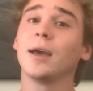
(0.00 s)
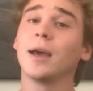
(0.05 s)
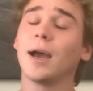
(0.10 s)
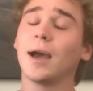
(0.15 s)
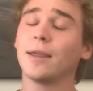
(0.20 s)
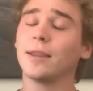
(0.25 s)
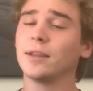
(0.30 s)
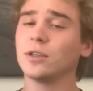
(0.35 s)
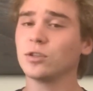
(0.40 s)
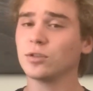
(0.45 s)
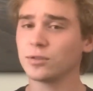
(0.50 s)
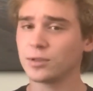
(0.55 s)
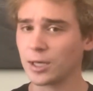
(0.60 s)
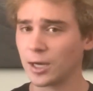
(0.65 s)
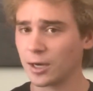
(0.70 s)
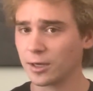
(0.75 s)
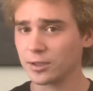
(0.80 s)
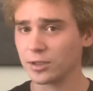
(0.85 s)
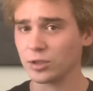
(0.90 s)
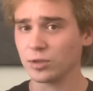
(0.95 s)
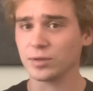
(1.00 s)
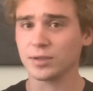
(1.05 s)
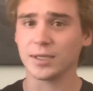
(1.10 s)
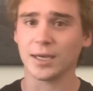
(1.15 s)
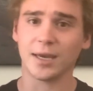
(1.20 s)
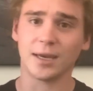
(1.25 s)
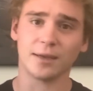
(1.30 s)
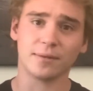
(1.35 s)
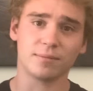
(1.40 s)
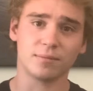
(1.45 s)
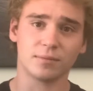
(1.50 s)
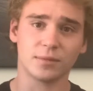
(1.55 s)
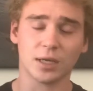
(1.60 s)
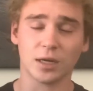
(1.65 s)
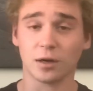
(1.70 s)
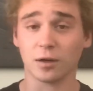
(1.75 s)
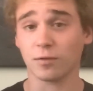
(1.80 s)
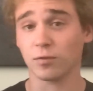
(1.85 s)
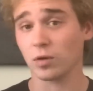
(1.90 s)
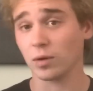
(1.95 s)
and then you're done and you say
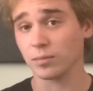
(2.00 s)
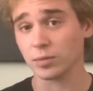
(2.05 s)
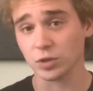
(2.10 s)
Terraform